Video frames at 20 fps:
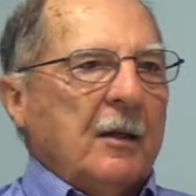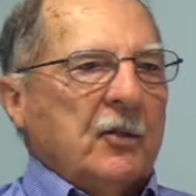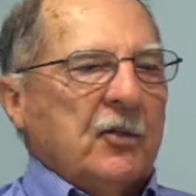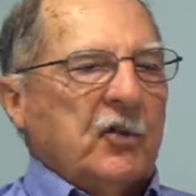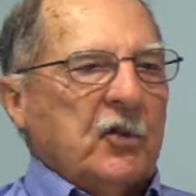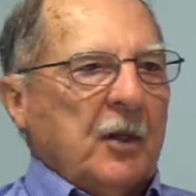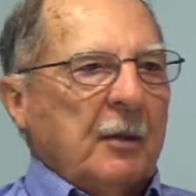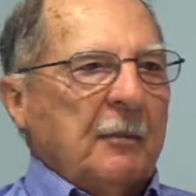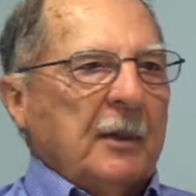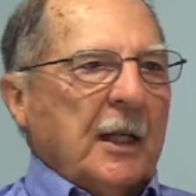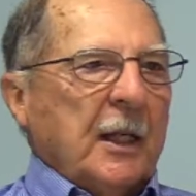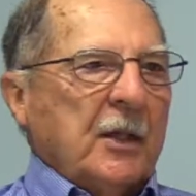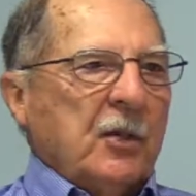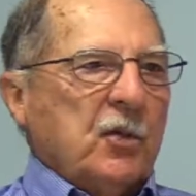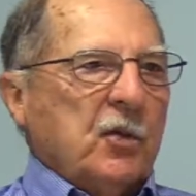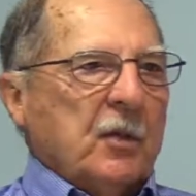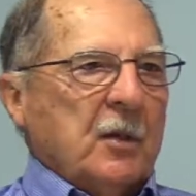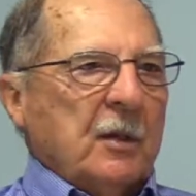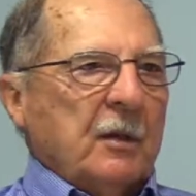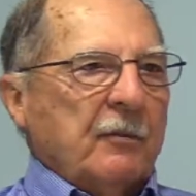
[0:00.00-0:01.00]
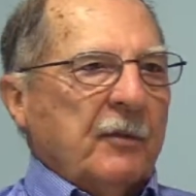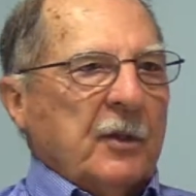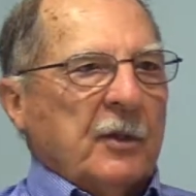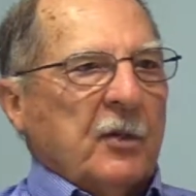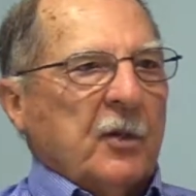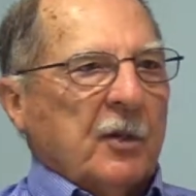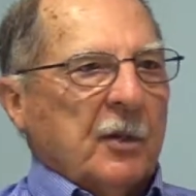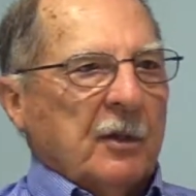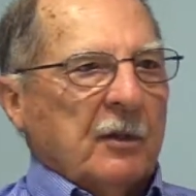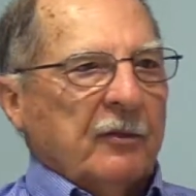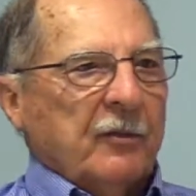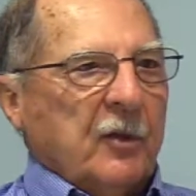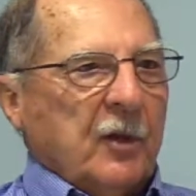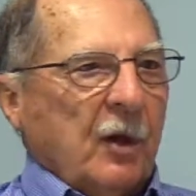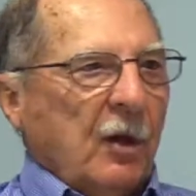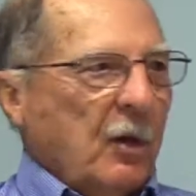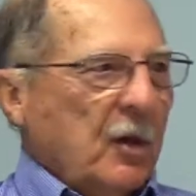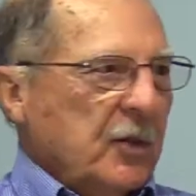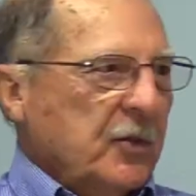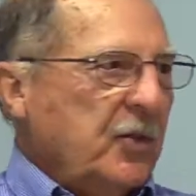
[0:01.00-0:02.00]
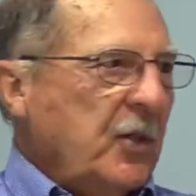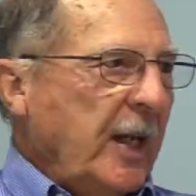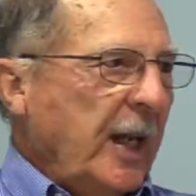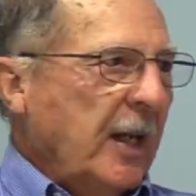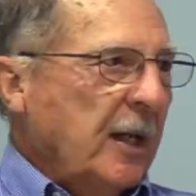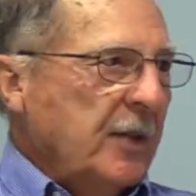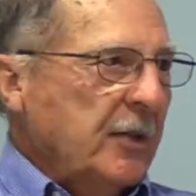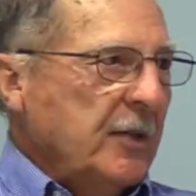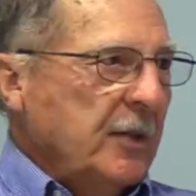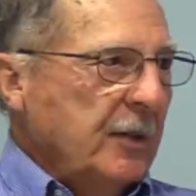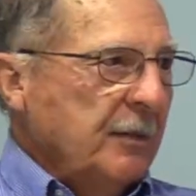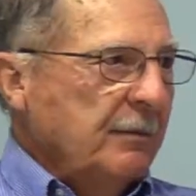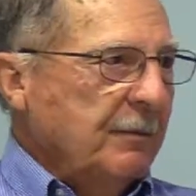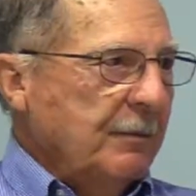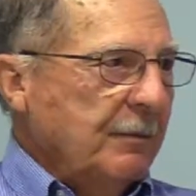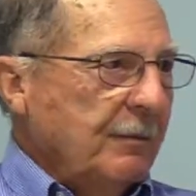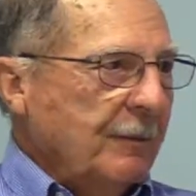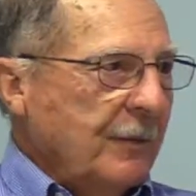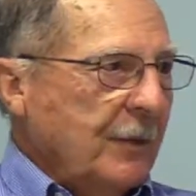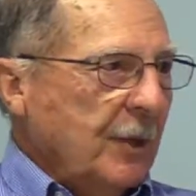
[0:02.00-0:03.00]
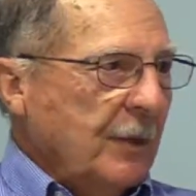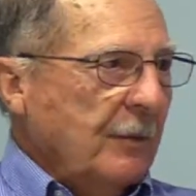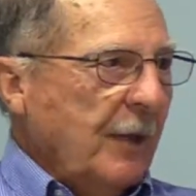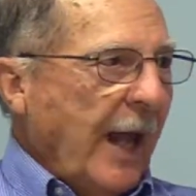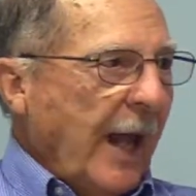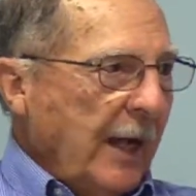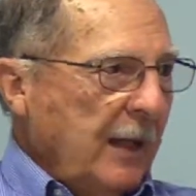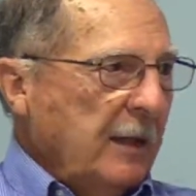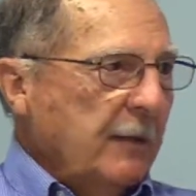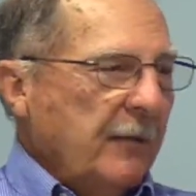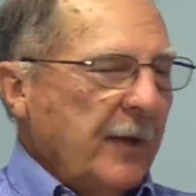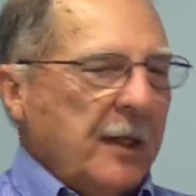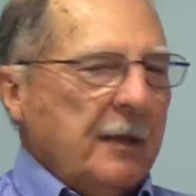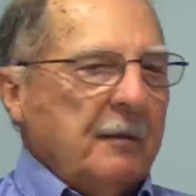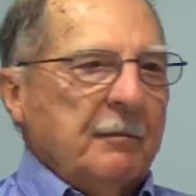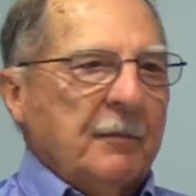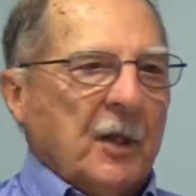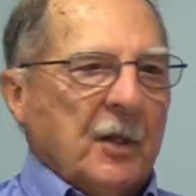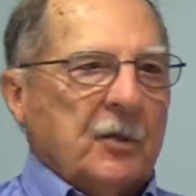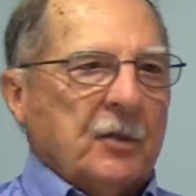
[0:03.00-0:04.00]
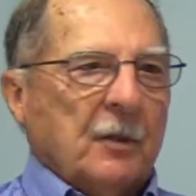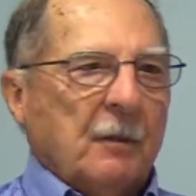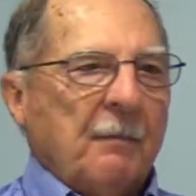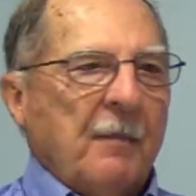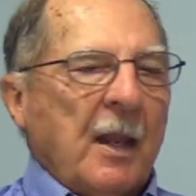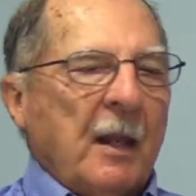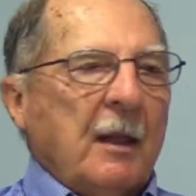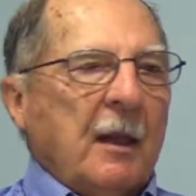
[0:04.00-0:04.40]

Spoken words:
stimulation of the nerve caused calcium to activate muscle.